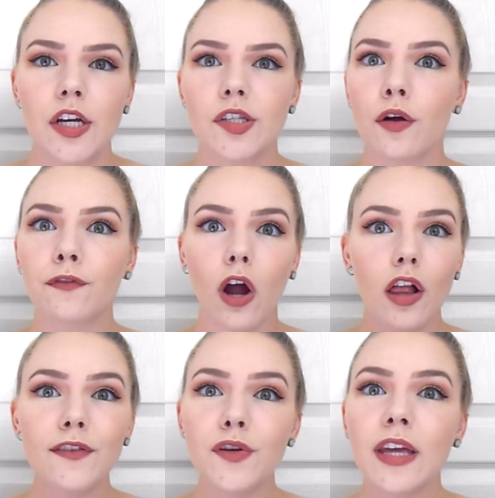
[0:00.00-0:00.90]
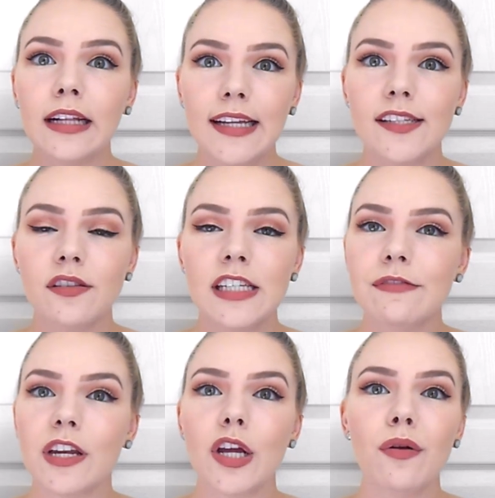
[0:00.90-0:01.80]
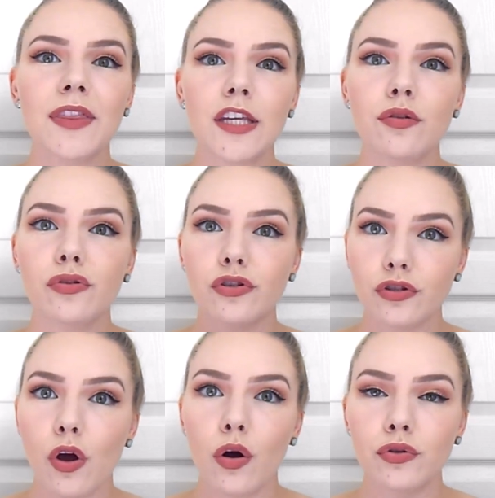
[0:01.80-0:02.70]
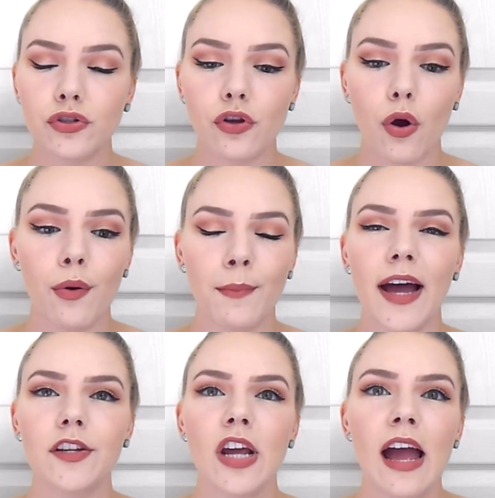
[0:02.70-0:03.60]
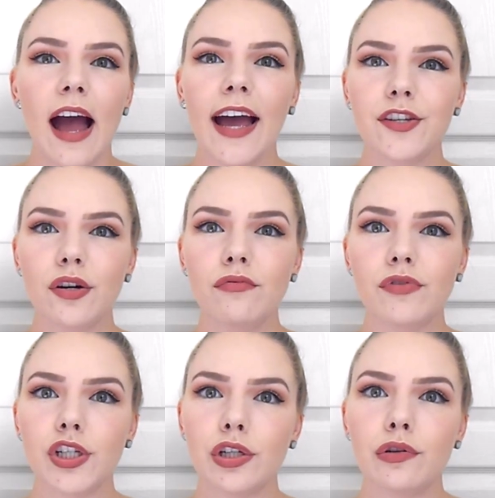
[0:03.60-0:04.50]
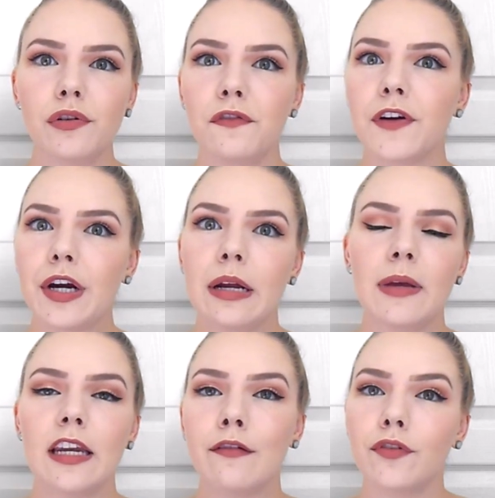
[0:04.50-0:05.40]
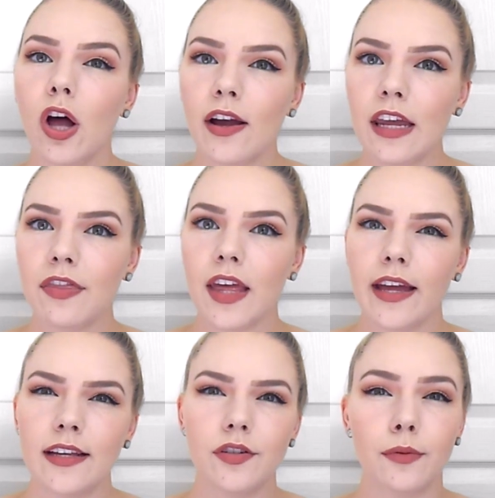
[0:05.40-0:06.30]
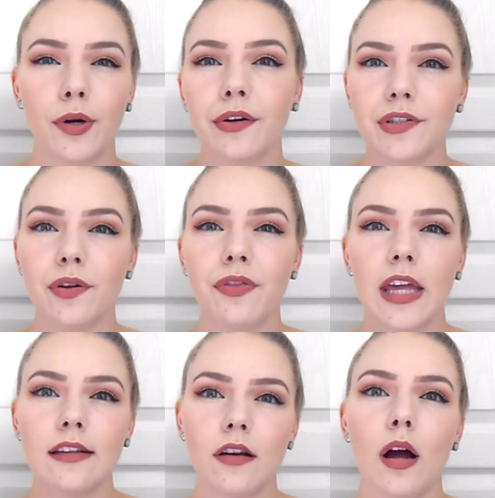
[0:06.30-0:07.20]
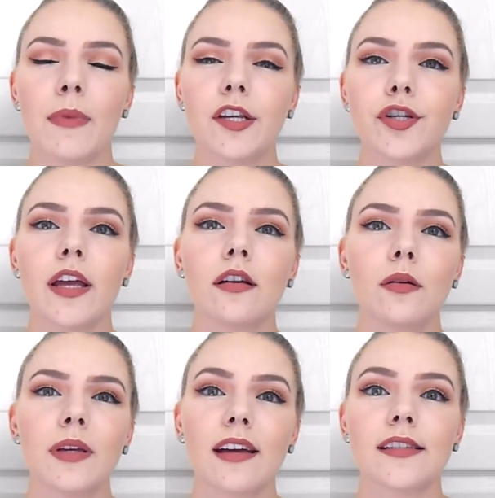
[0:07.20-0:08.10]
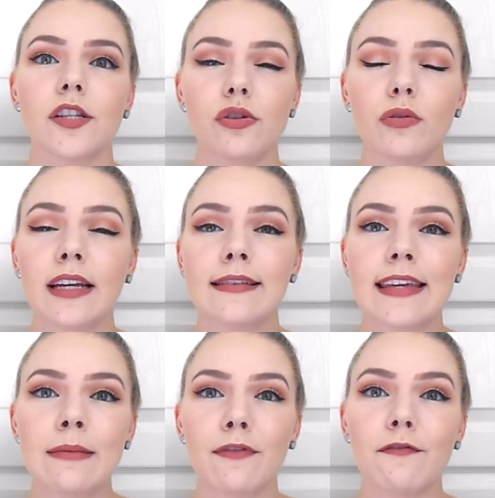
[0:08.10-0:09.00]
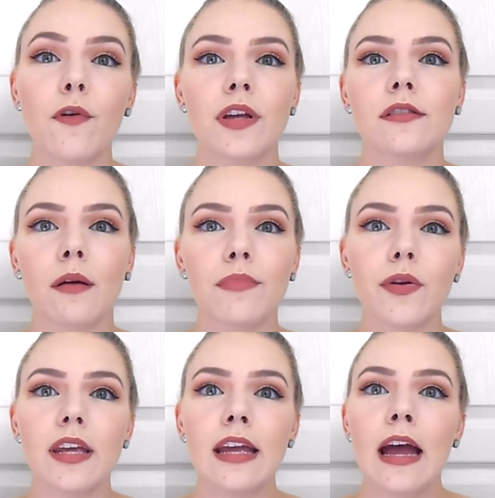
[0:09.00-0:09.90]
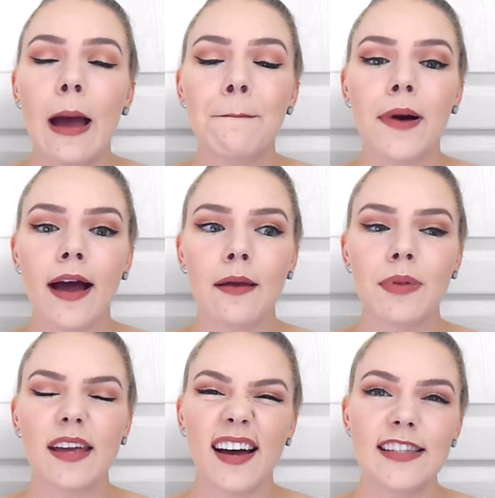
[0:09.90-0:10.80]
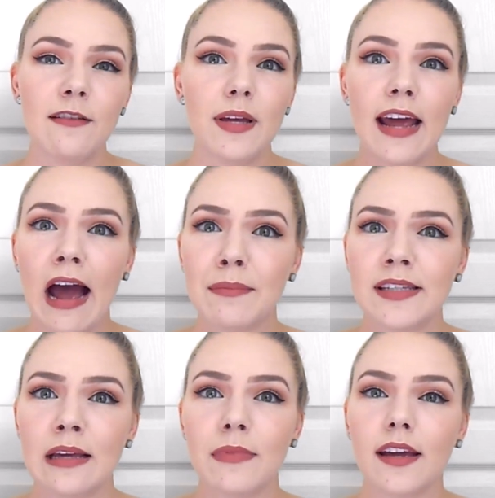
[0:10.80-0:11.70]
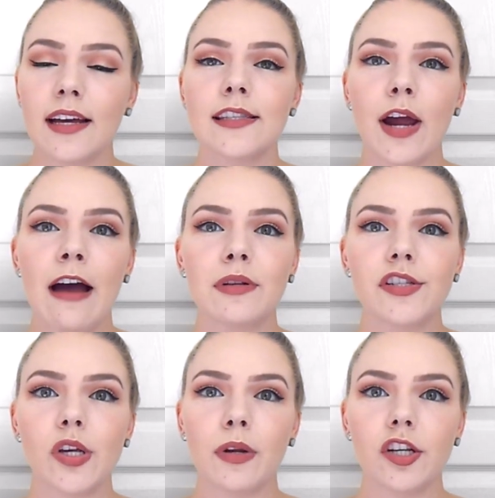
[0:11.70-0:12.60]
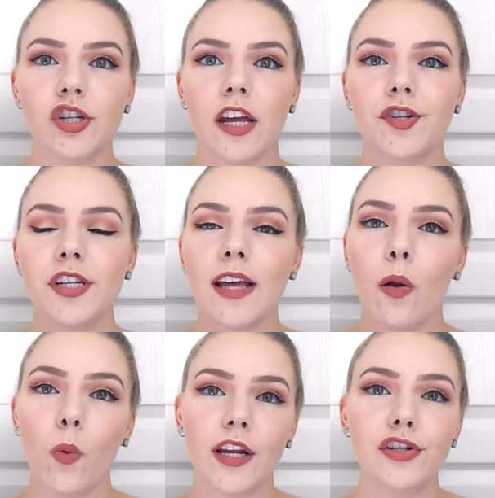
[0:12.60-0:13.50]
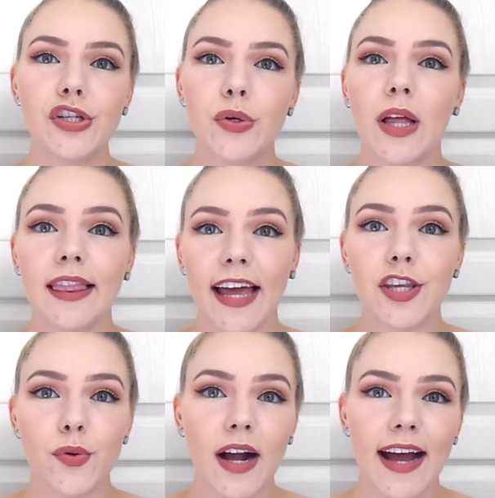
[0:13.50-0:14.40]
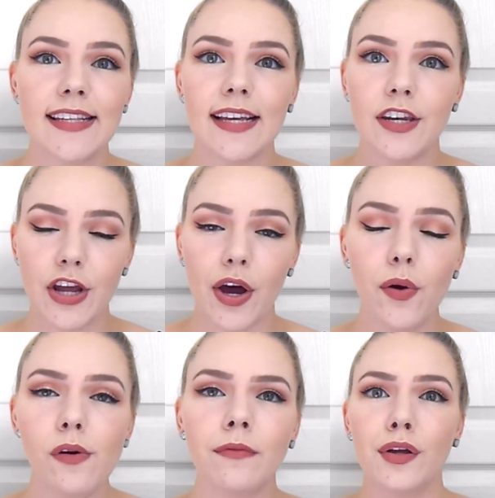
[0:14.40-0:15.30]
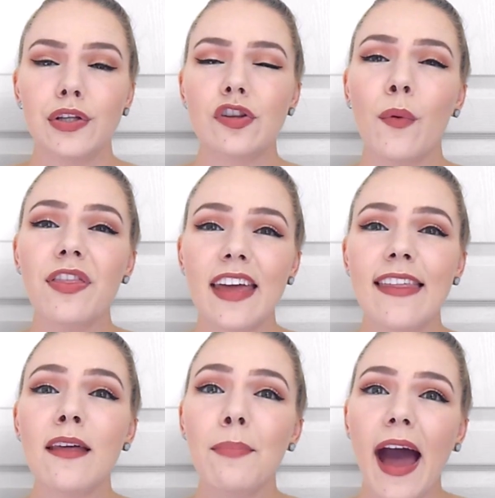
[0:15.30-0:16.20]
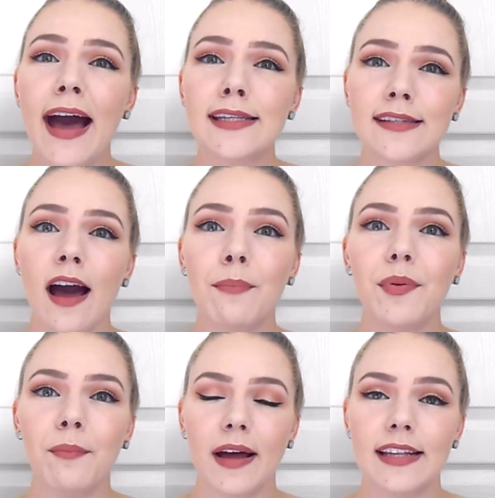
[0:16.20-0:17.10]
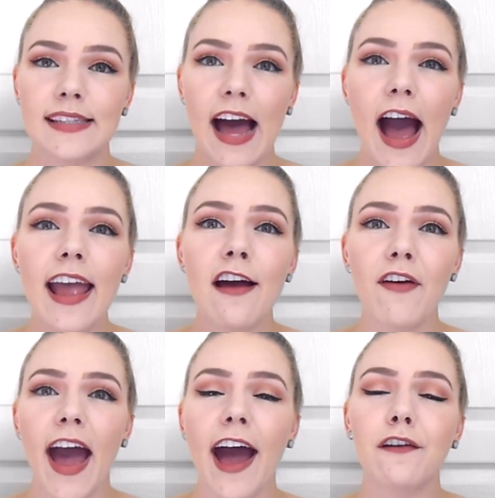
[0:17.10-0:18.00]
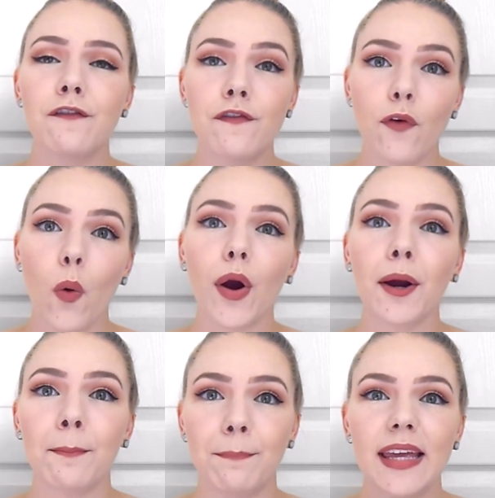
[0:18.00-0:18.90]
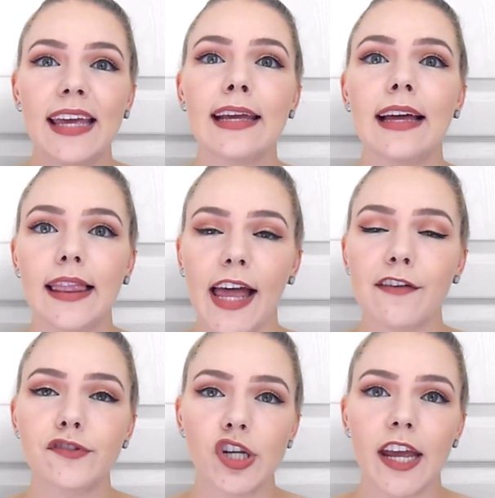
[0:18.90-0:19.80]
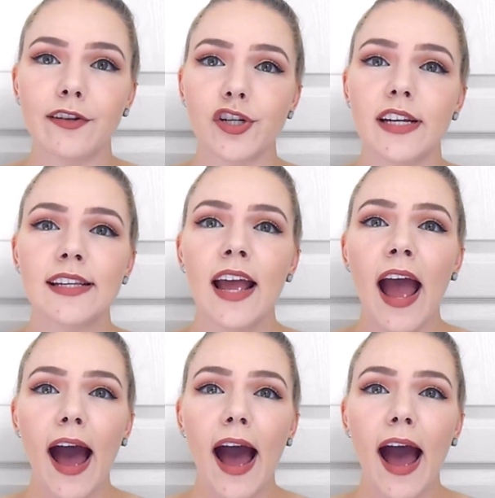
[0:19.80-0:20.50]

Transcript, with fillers: So for all of you that clicked on this video, thank you so, so much. I don't do very many vloggy things or personal things on my channel because I do like to keep it focused on beauty, but because I've been absent, because there have been so many changes, I wanted to let you guys know. So within the past couple months, I have had four big life changes.